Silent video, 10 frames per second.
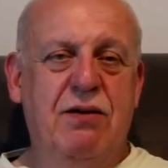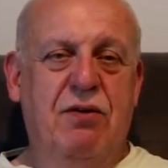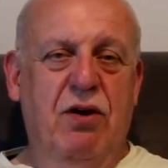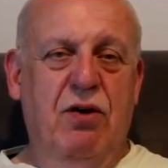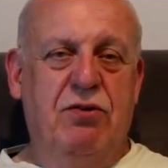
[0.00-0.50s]

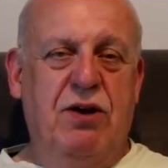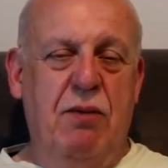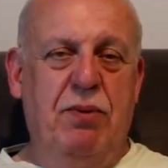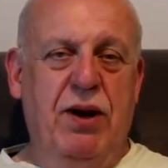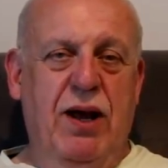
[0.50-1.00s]
for those
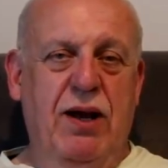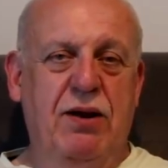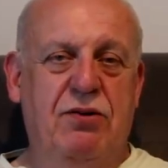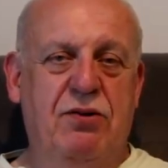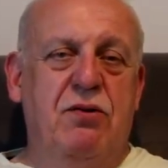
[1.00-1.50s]
camping
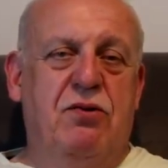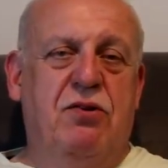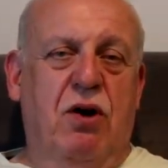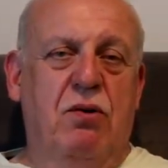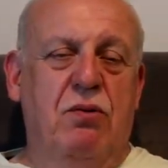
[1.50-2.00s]
lights.
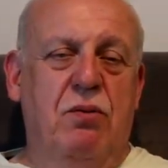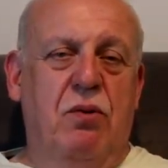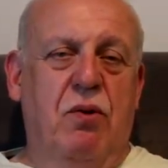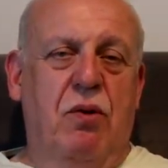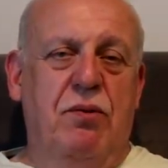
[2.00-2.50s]
So
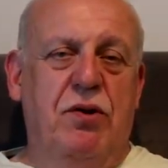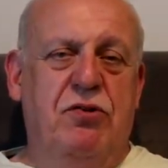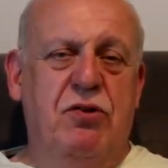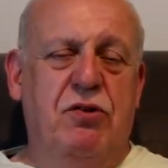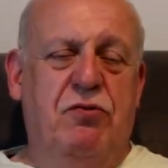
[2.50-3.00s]

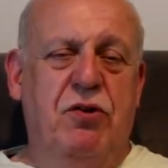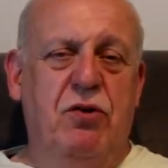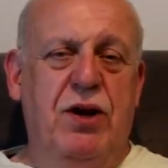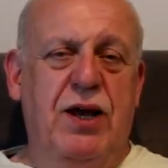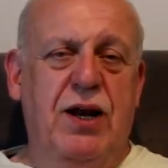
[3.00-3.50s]
there's just a
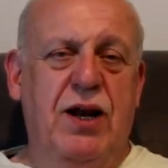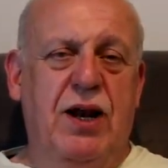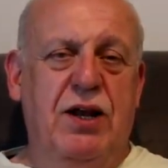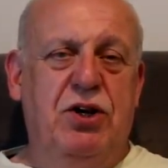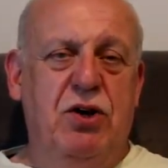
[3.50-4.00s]
few niggly
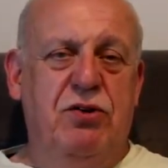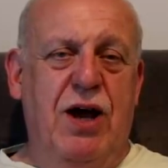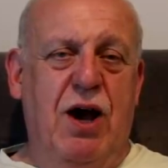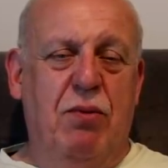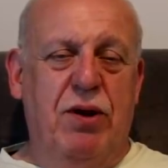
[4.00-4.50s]
little issues
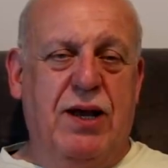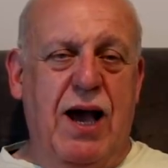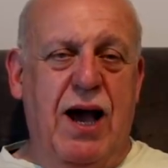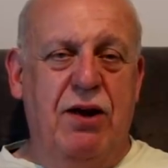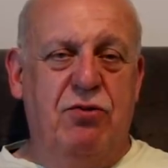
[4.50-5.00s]
now, but the
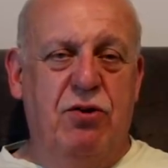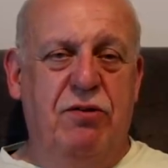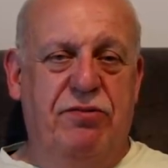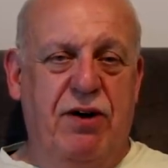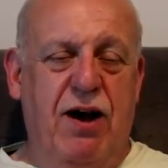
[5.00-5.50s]
car is
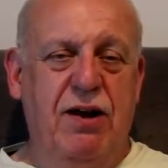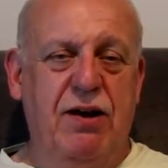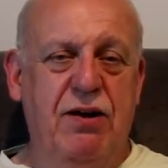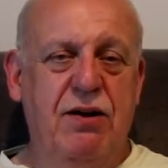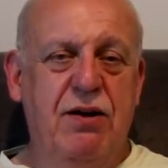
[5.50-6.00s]
running
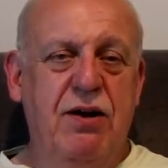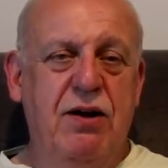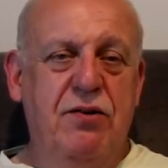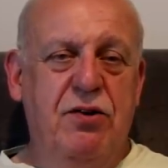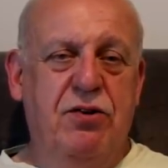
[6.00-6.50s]
fine.
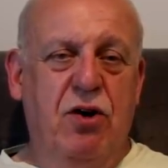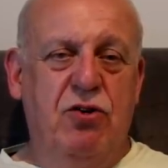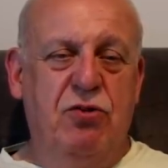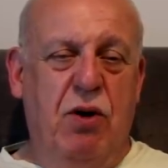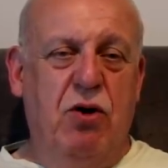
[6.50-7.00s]
There's
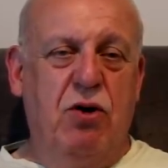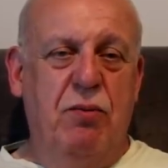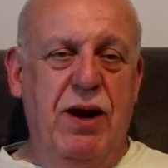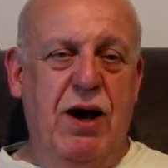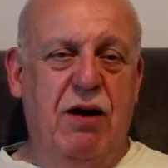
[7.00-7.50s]
no smoke
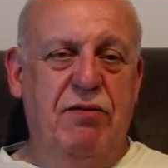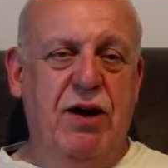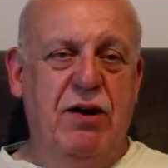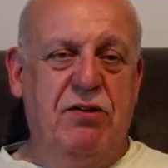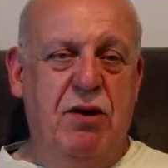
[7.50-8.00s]
coming out of
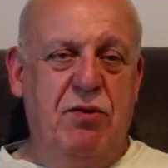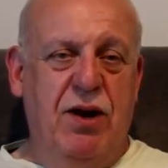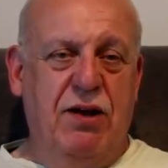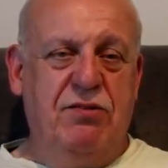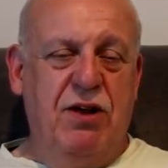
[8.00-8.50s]
it except an
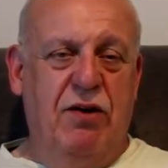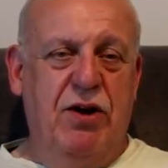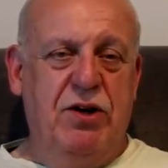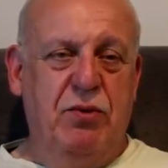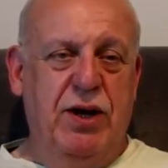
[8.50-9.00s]

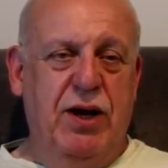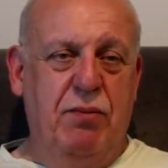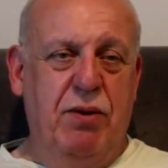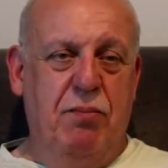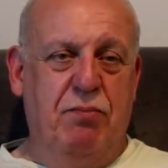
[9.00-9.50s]
acceleration when you get
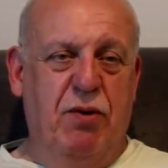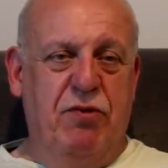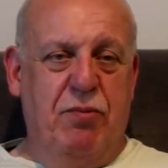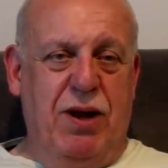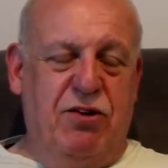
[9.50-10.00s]
a bit of puff
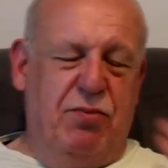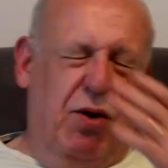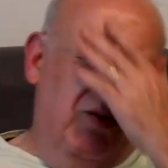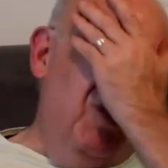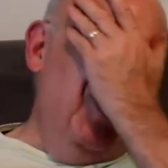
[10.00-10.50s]
of black
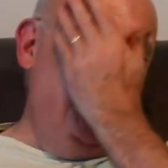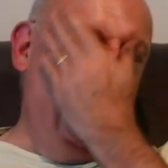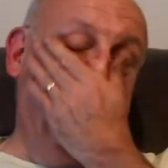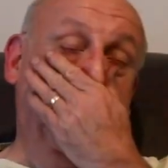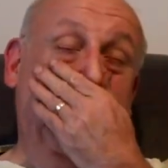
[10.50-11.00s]
smoke, which is